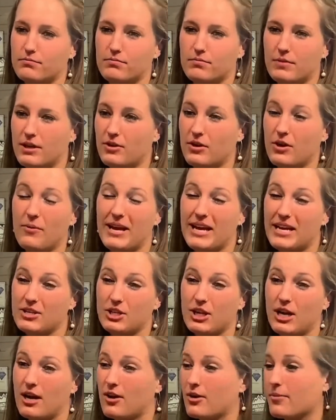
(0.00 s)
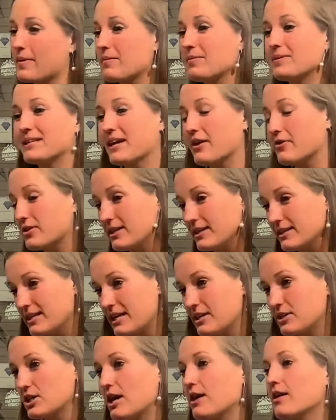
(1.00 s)
I don't know Asia or maybe Southeast
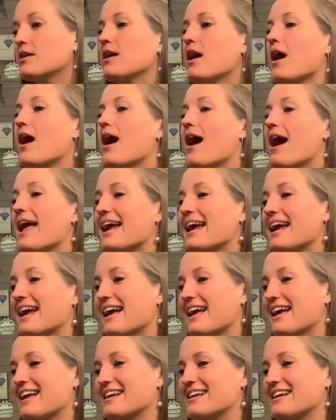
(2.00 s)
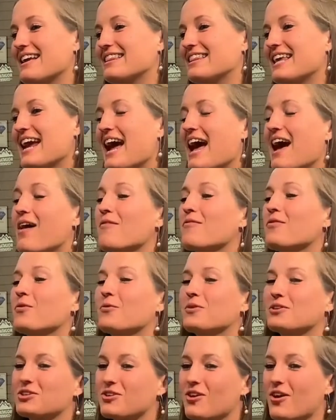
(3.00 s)
Asia. Mm-hmm. And they have
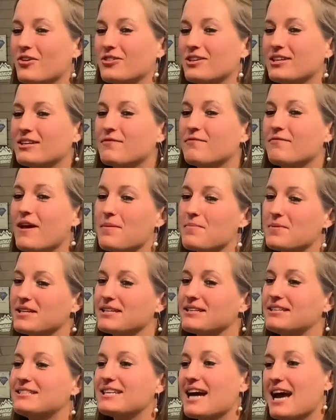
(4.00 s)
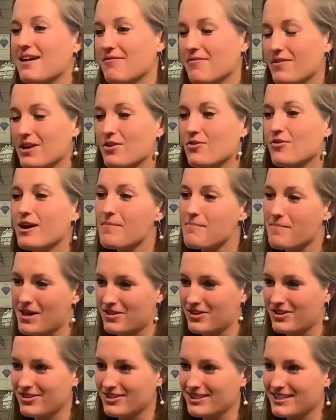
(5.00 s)
what's called these famous diving
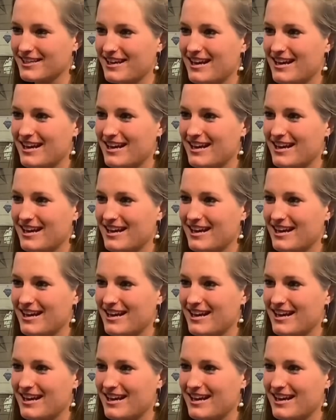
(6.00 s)
grandmothers.